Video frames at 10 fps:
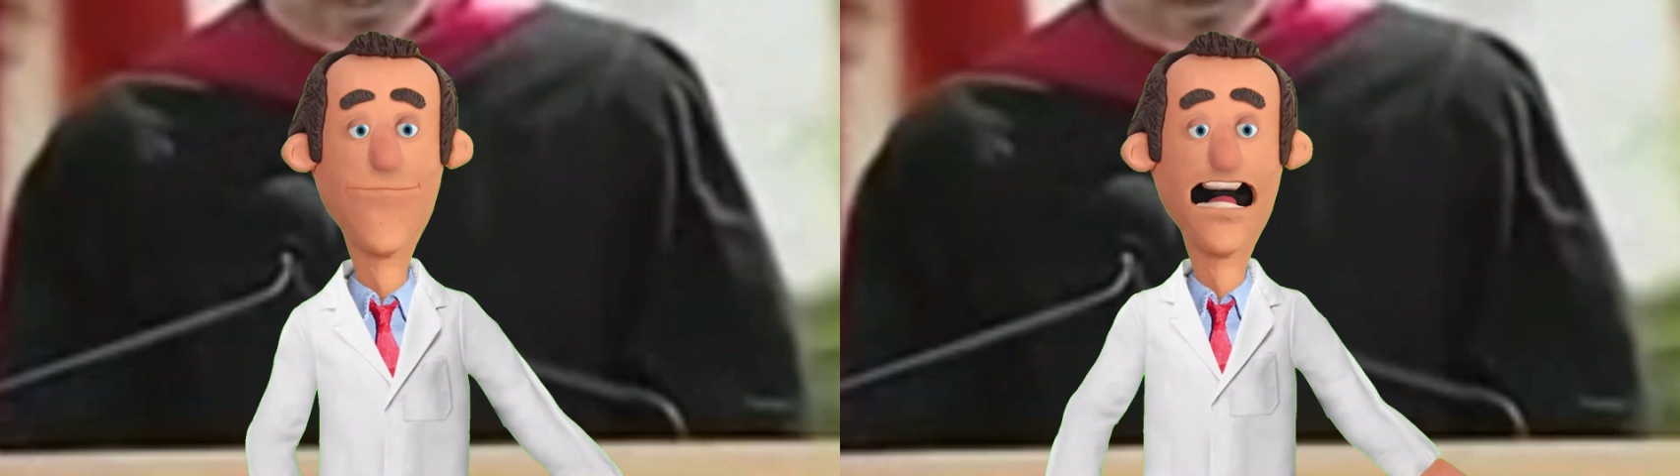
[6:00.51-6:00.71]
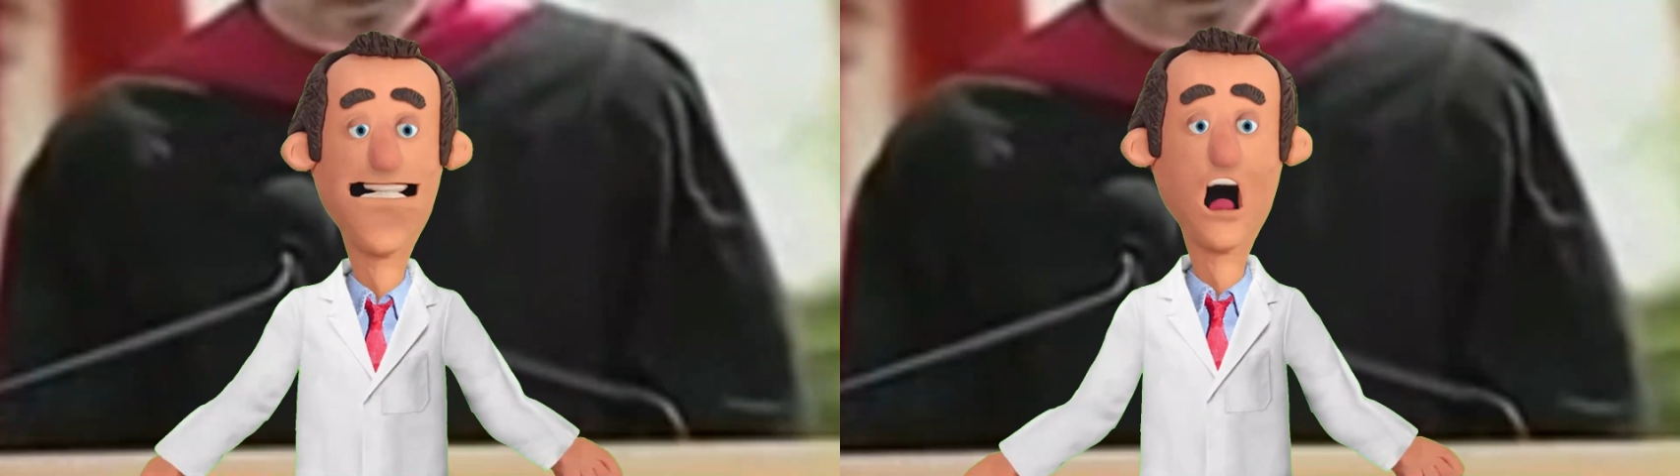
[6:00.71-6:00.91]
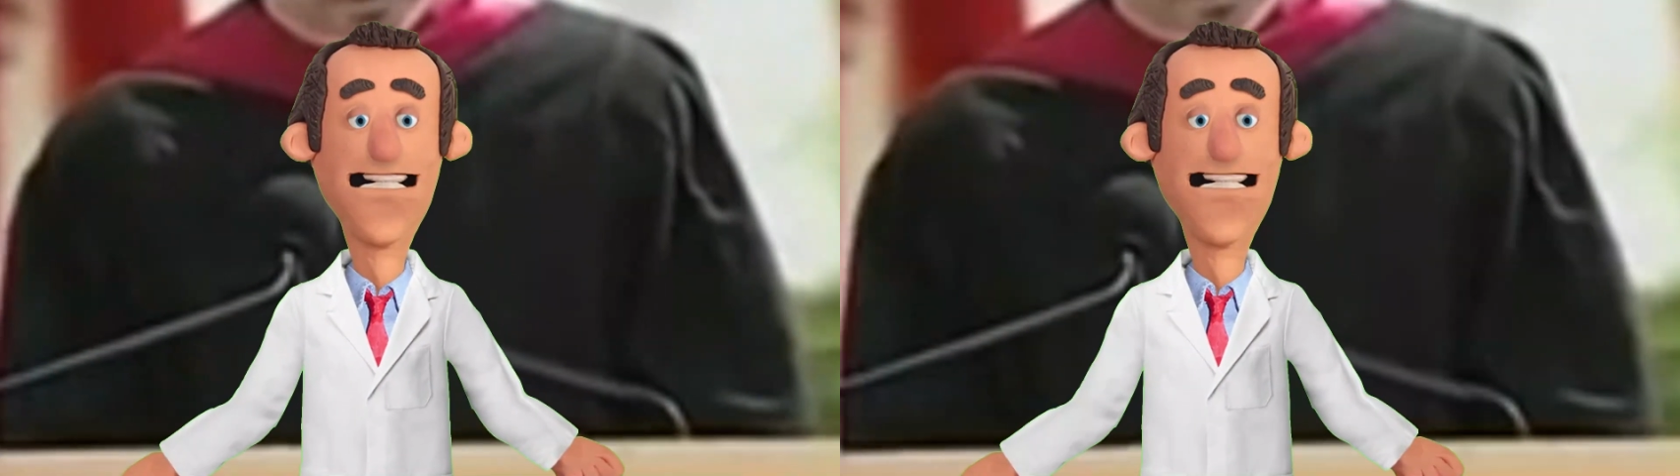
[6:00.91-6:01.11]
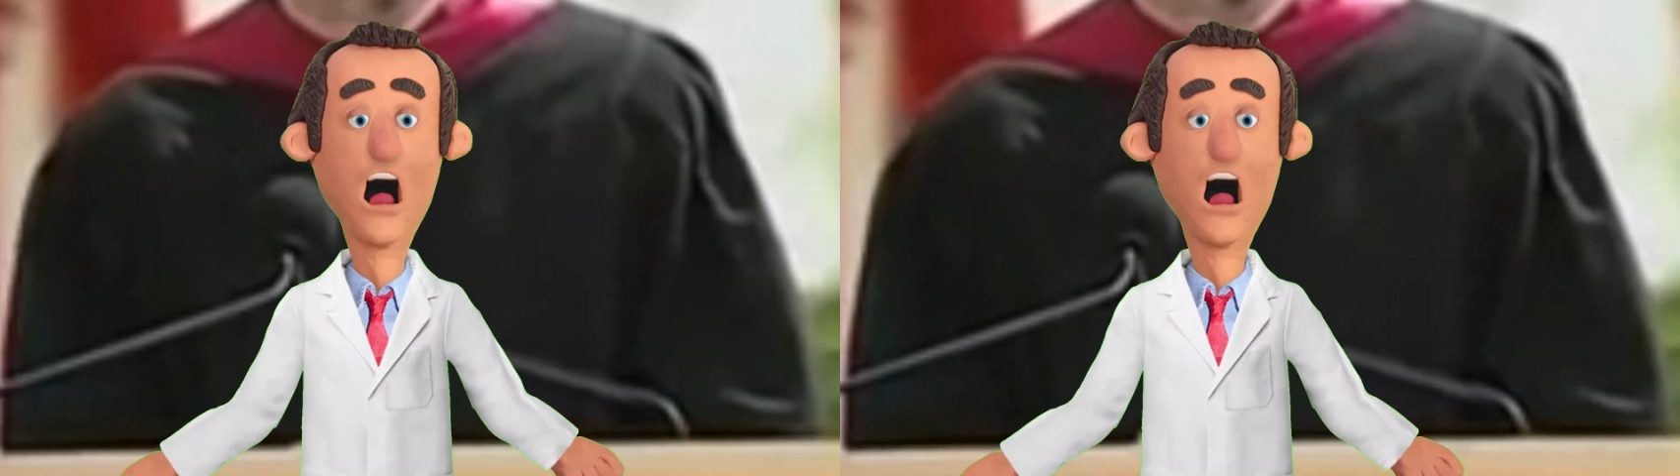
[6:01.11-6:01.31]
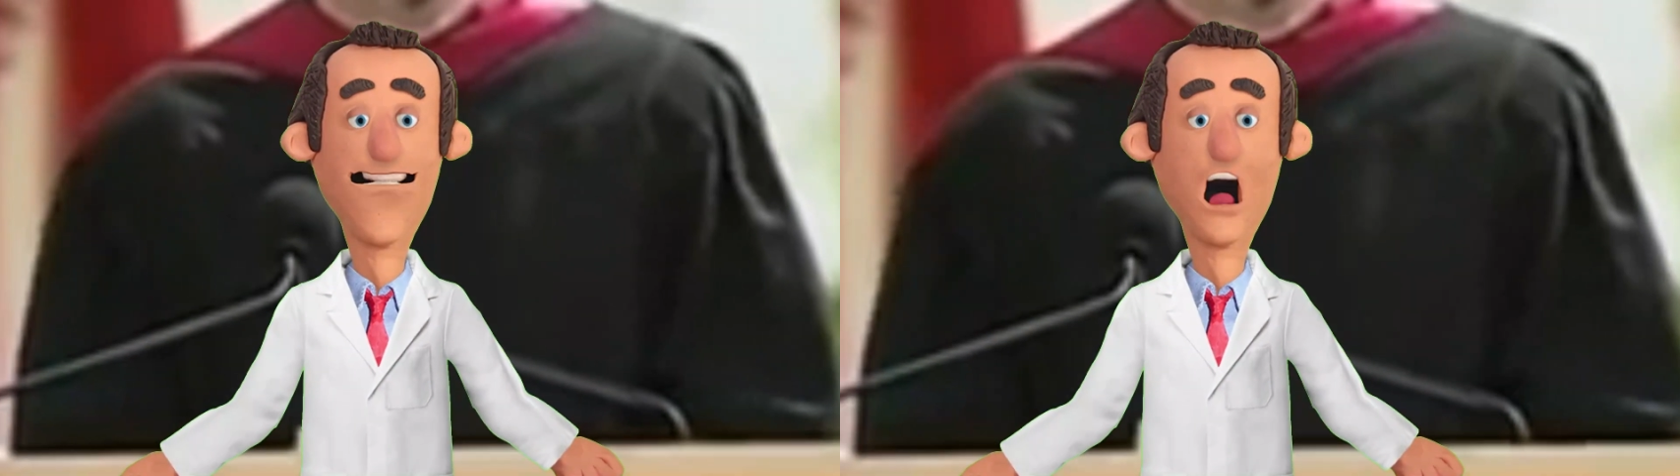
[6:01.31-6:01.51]
I'd been
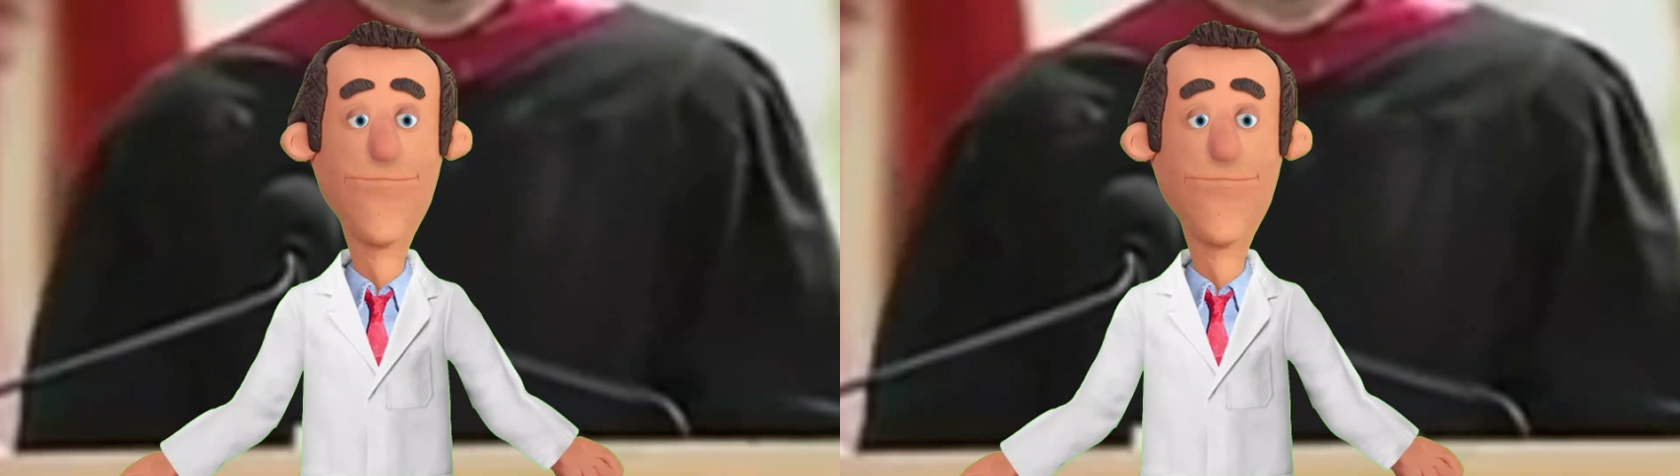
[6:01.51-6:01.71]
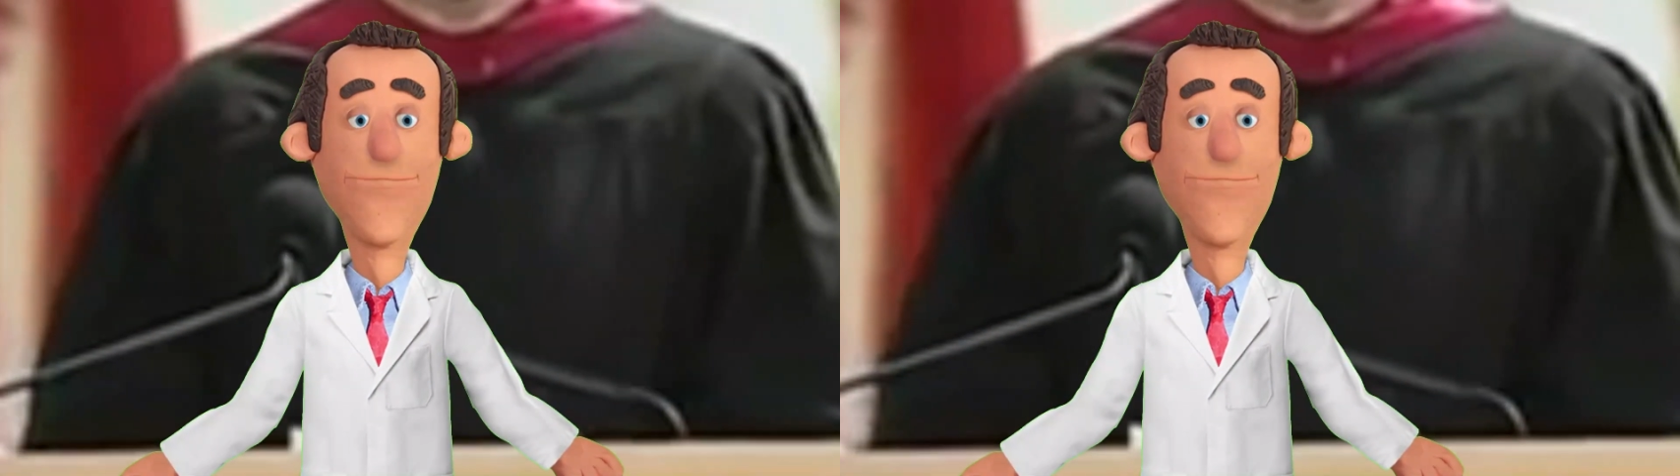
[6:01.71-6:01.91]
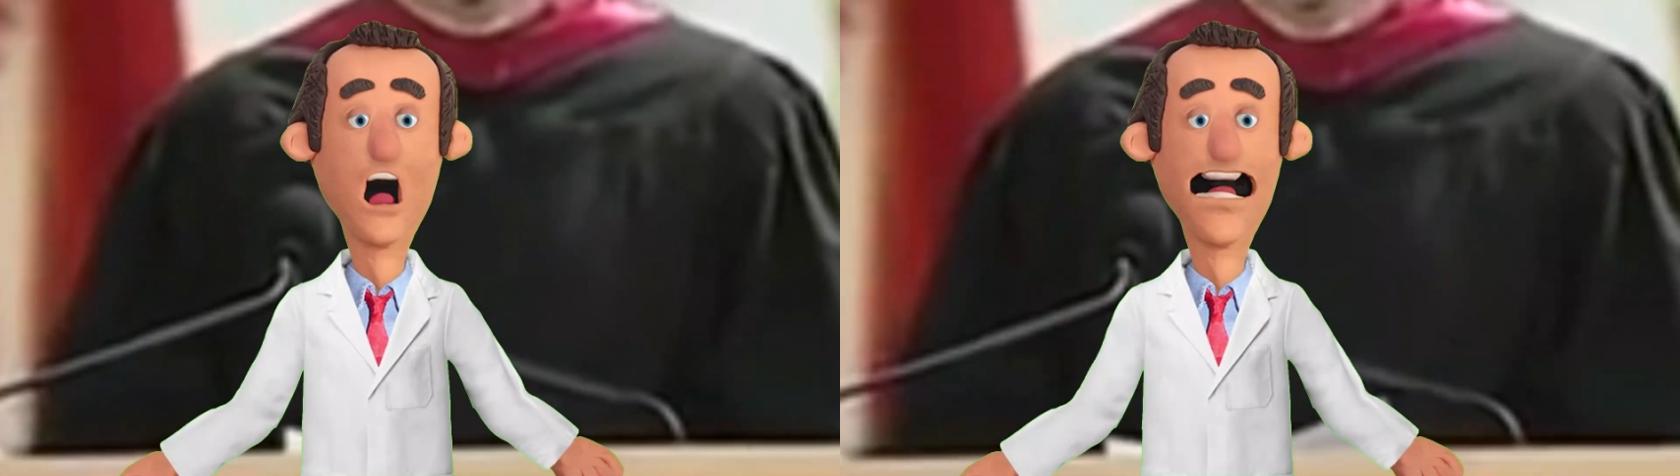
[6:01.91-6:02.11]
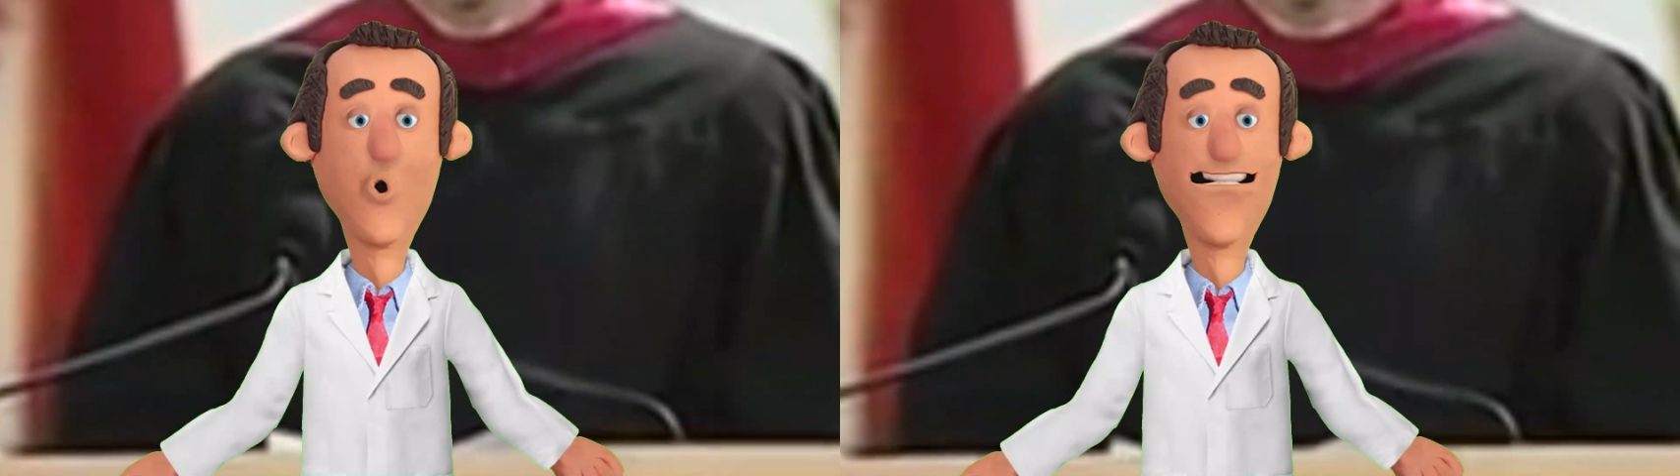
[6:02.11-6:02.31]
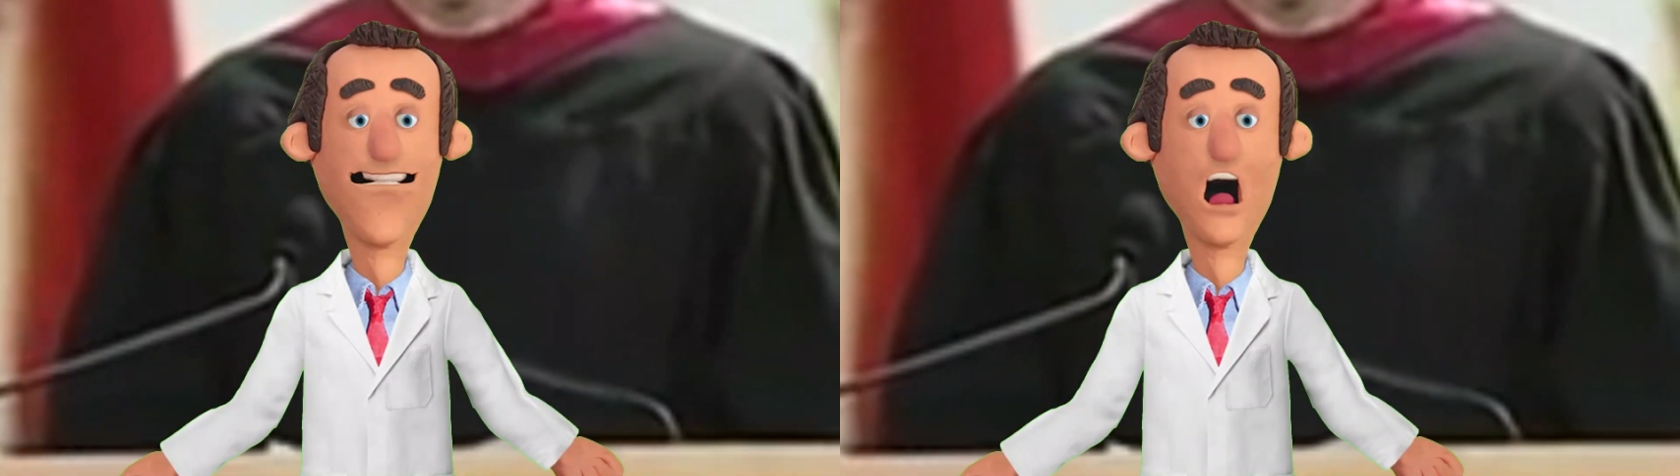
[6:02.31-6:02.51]
rejected, but I
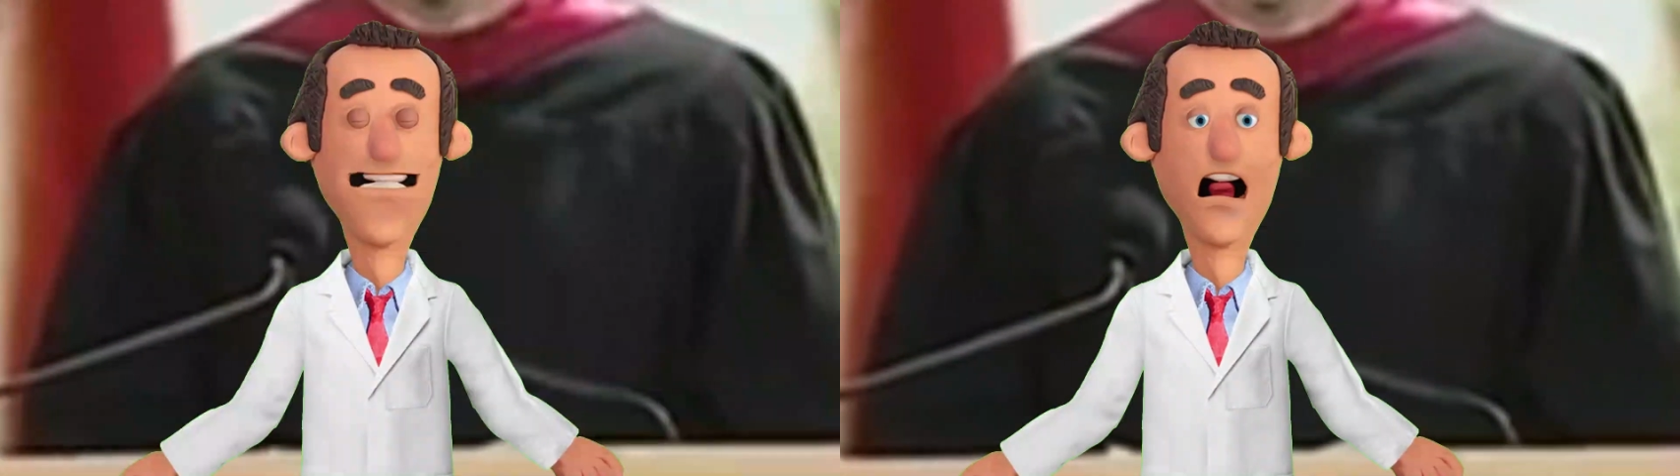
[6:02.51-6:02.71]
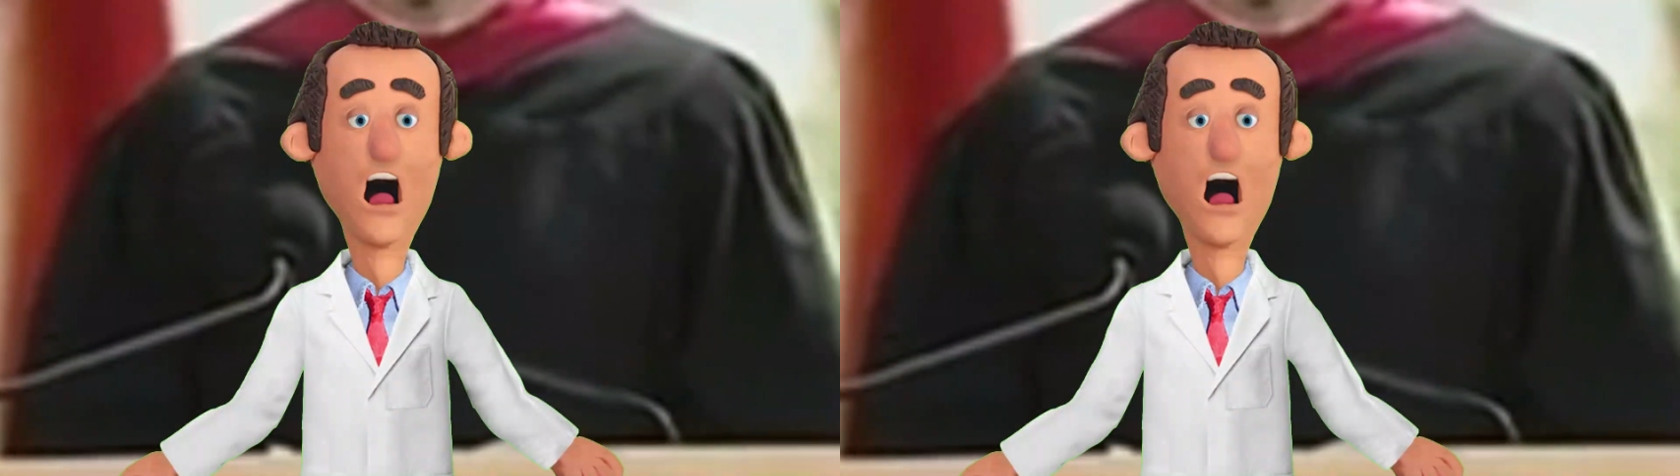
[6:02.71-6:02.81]
was still in